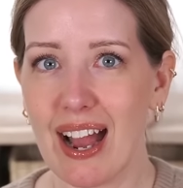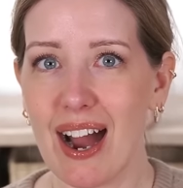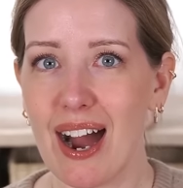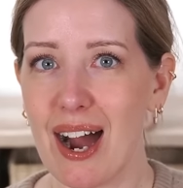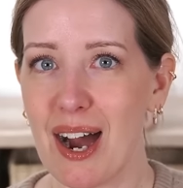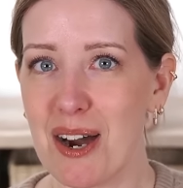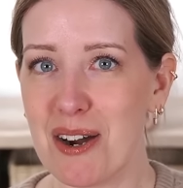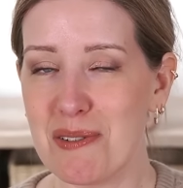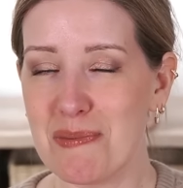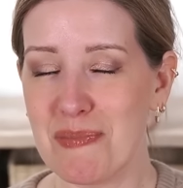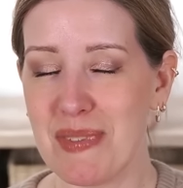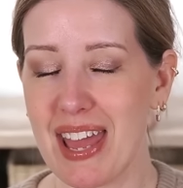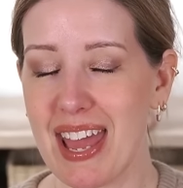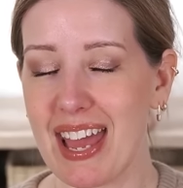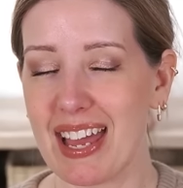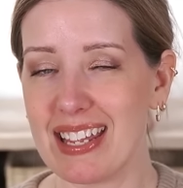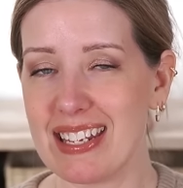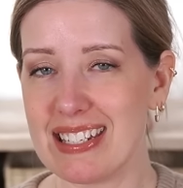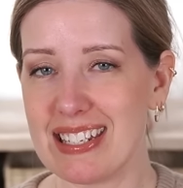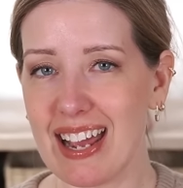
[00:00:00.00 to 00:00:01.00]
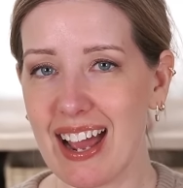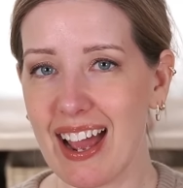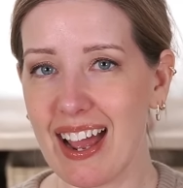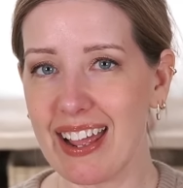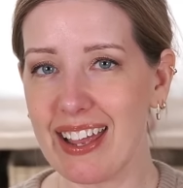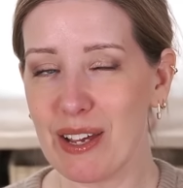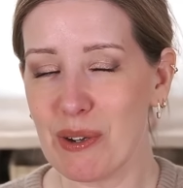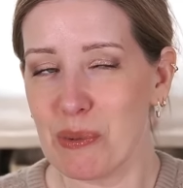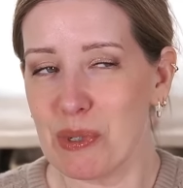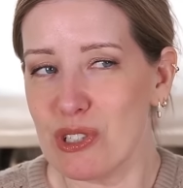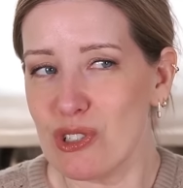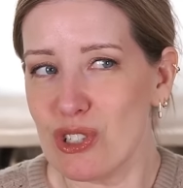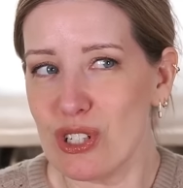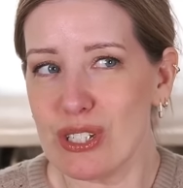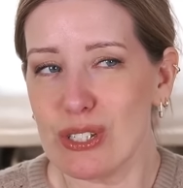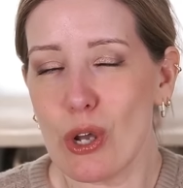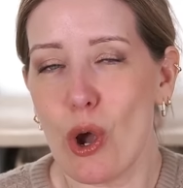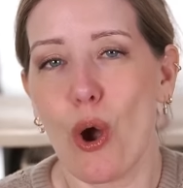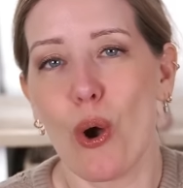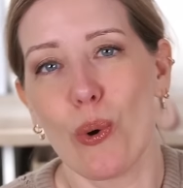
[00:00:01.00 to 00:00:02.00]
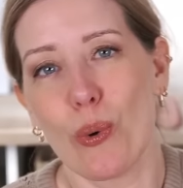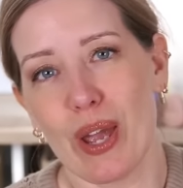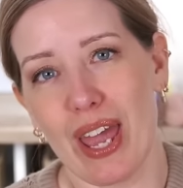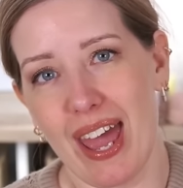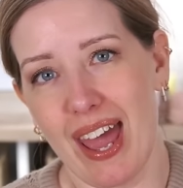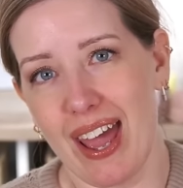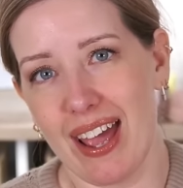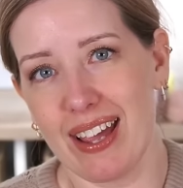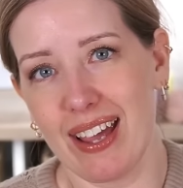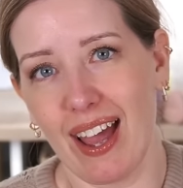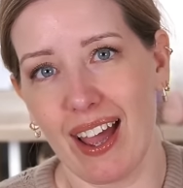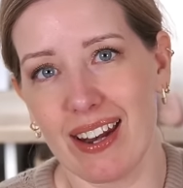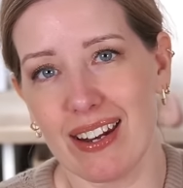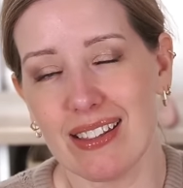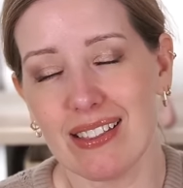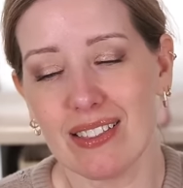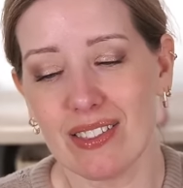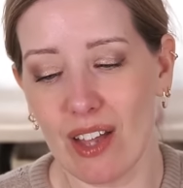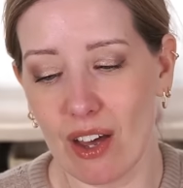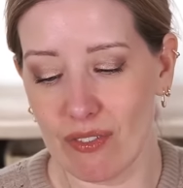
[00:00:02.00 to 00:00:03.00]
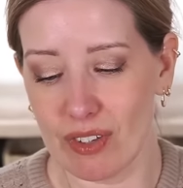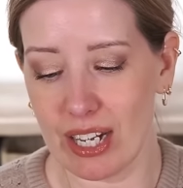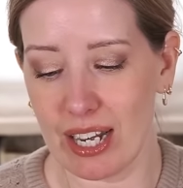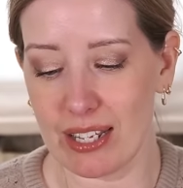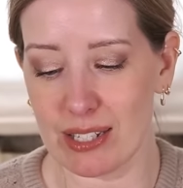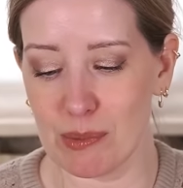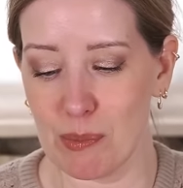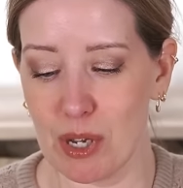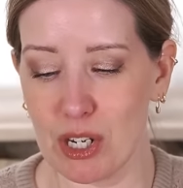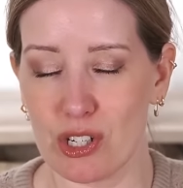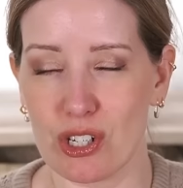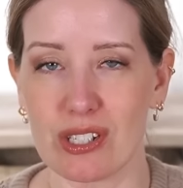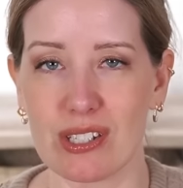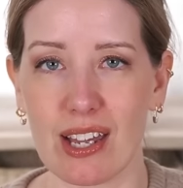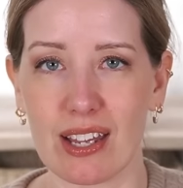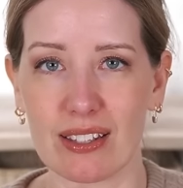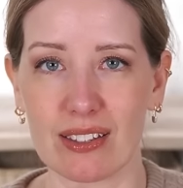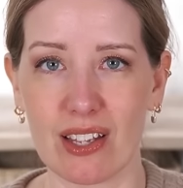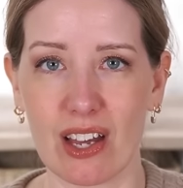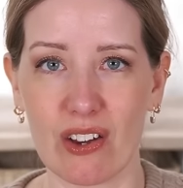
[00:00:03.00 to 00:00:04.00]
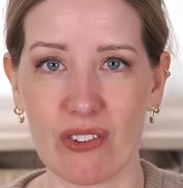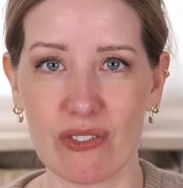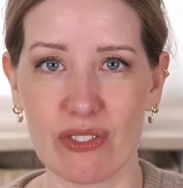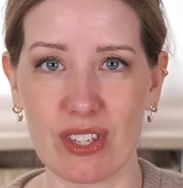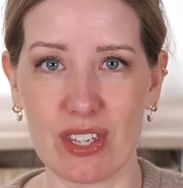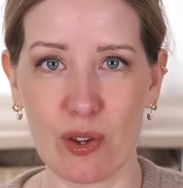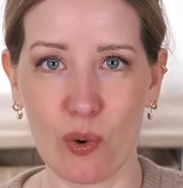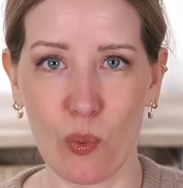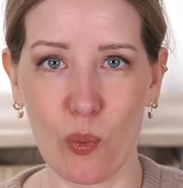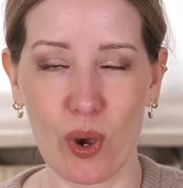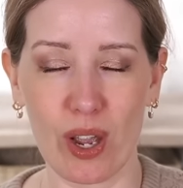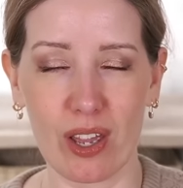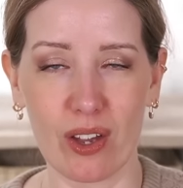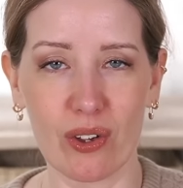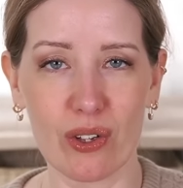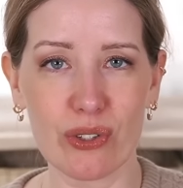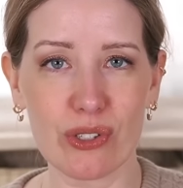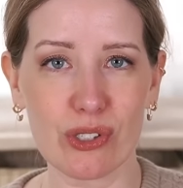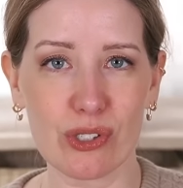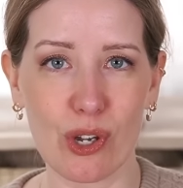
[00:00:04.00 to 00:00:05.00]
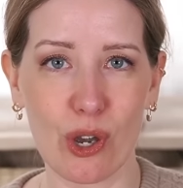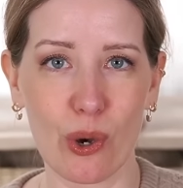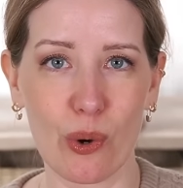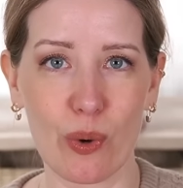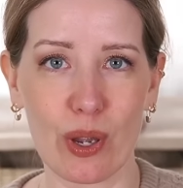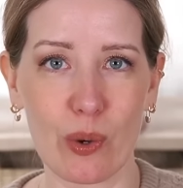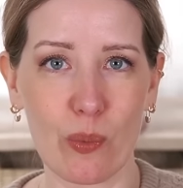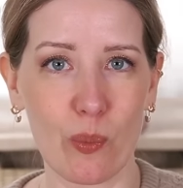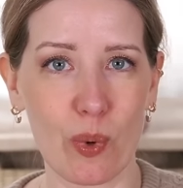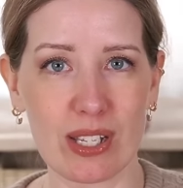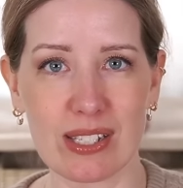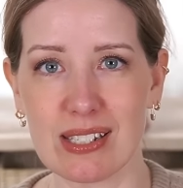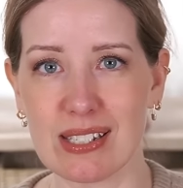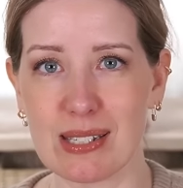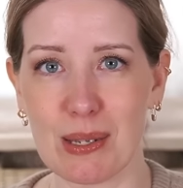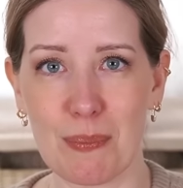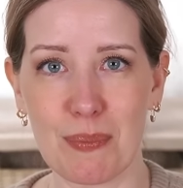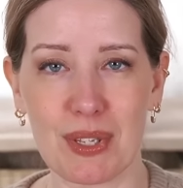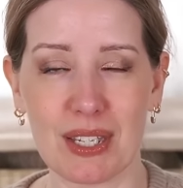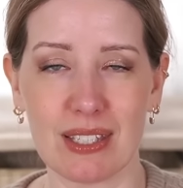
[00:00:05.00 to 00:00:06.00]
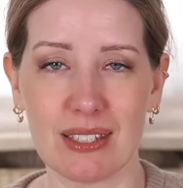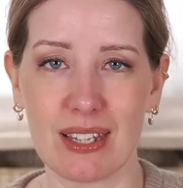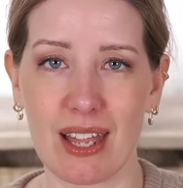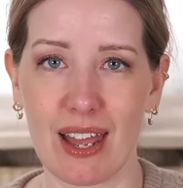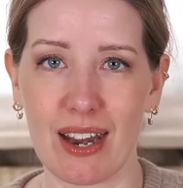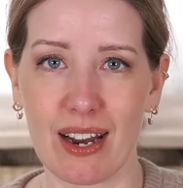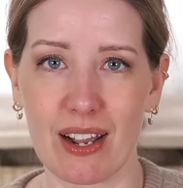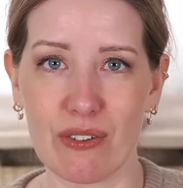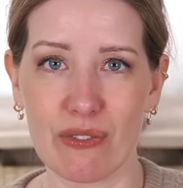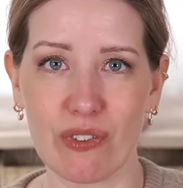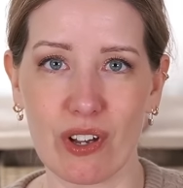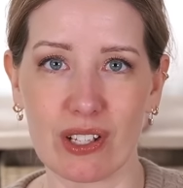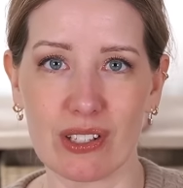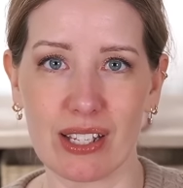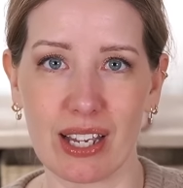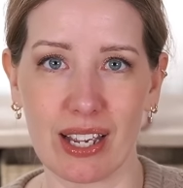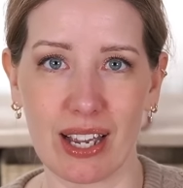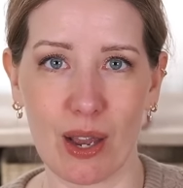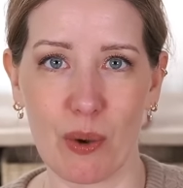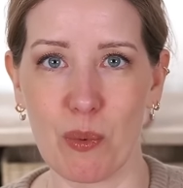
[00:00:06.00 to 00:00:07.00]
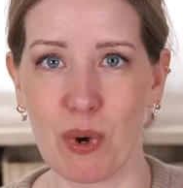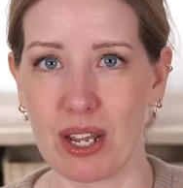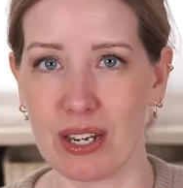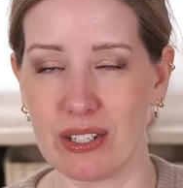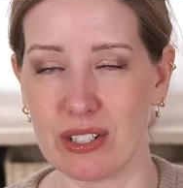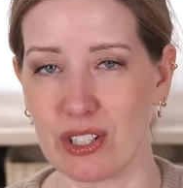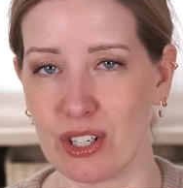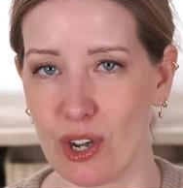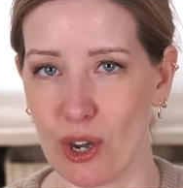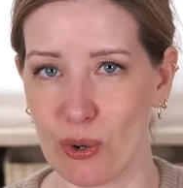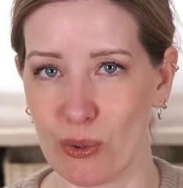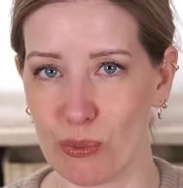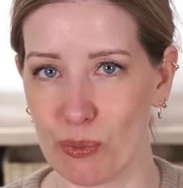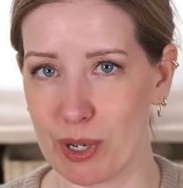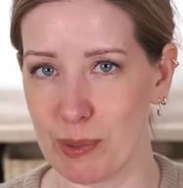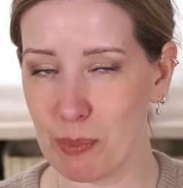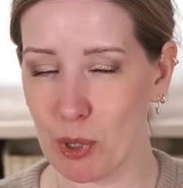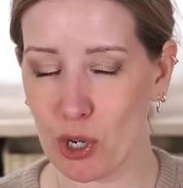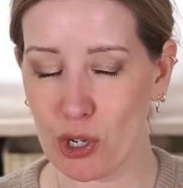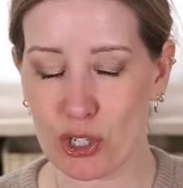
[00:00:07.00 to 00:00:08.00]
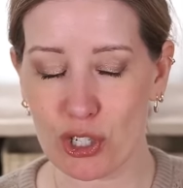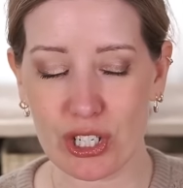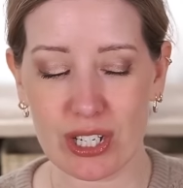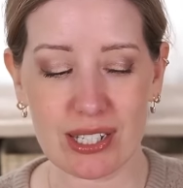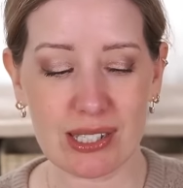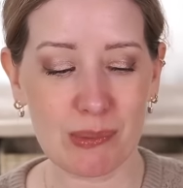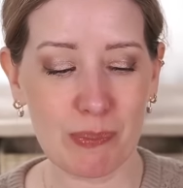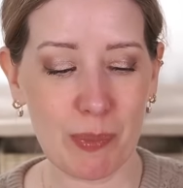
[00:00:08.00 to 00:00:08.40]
And it was just okay. I didn't love it as much as I loved the oil, so it wasn't something that I felt like I wanted to go and repurchase,